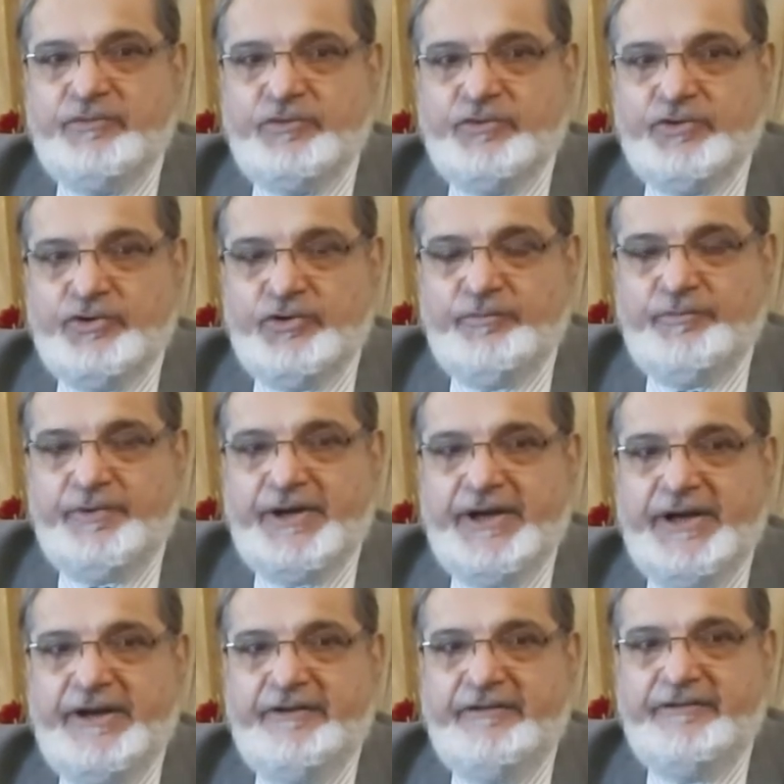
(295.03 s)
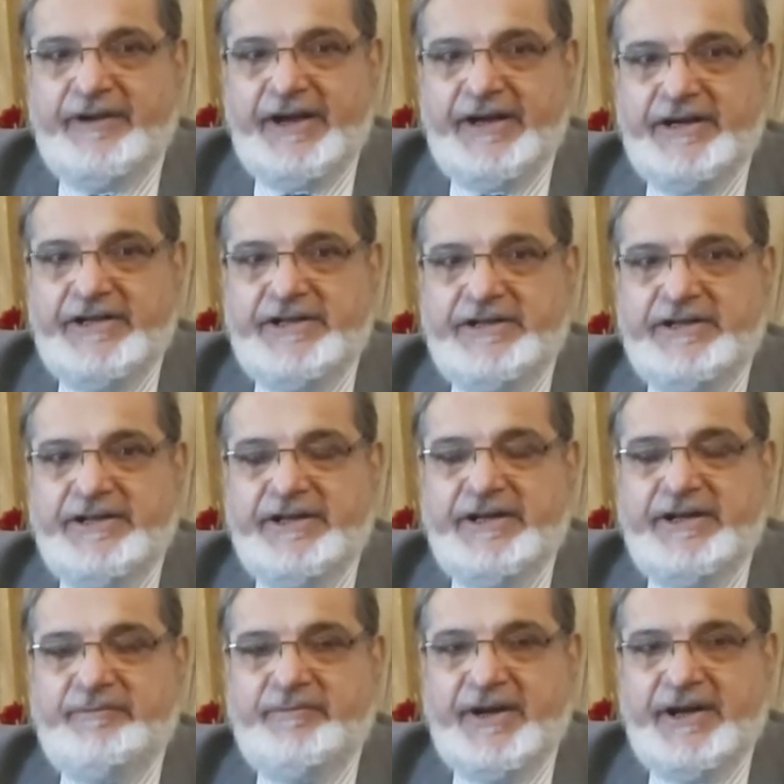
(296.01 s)
post-operative, head
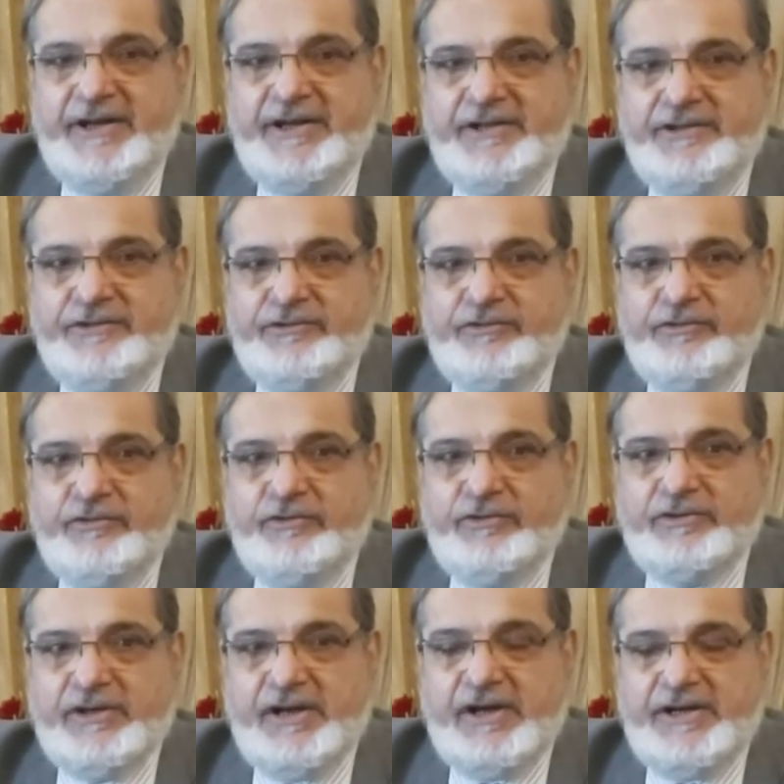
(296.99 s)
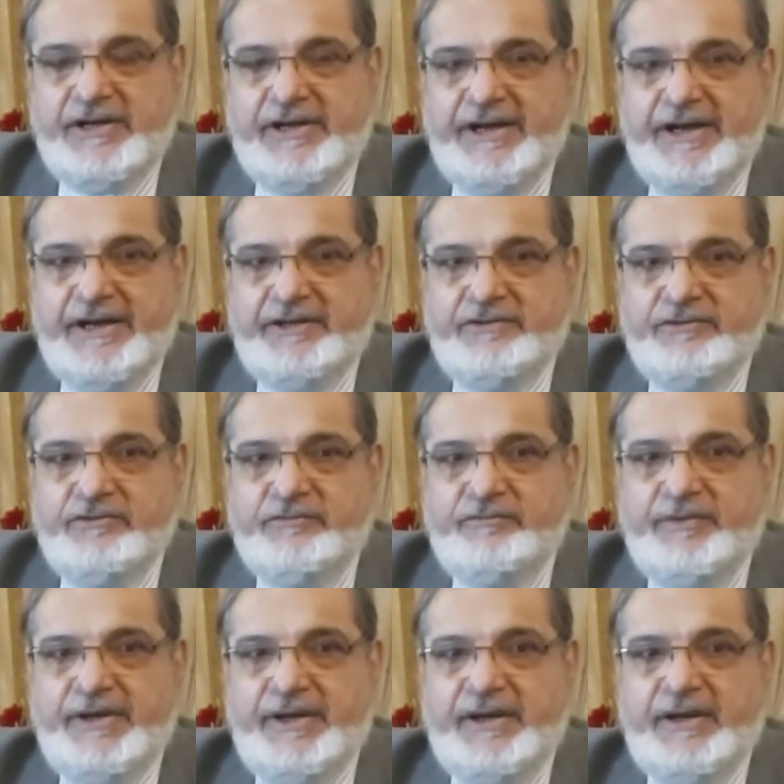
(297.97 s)
injury, brain strokes, heart attacks should
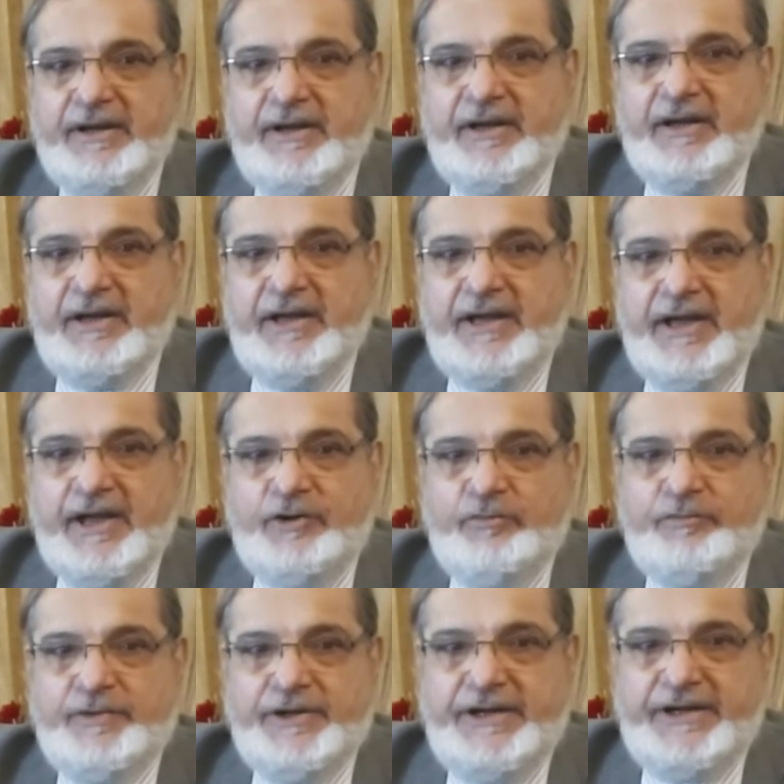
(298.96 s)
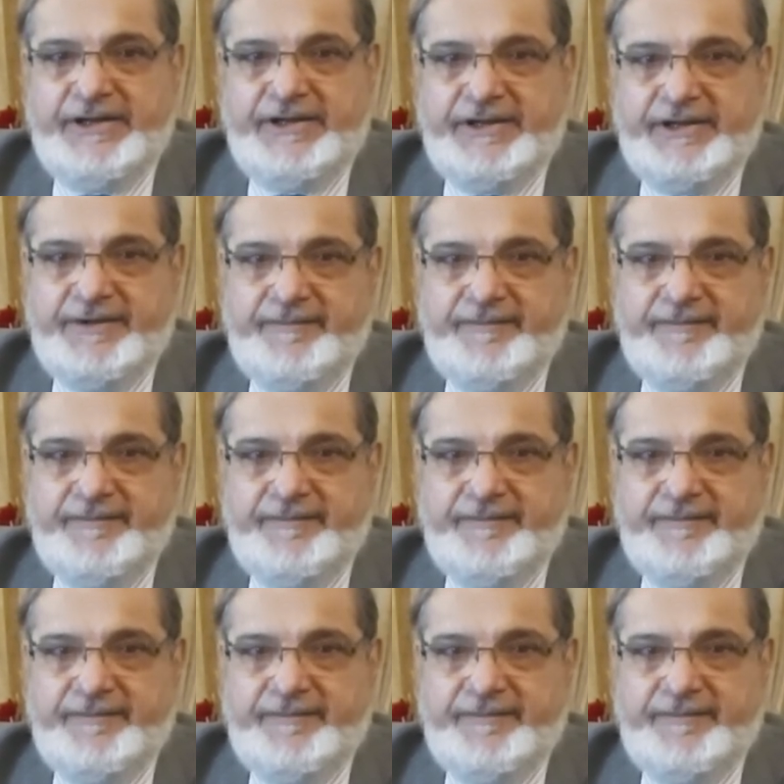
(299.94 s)
be accommodated.